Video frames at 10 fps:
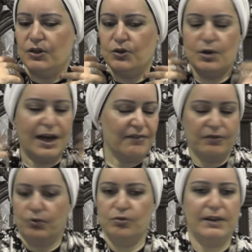You
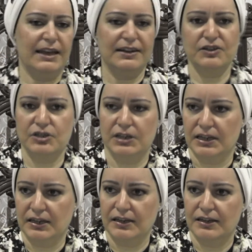have good energy.
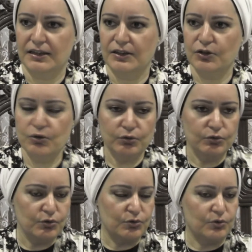You
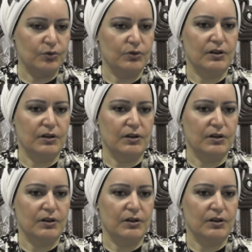look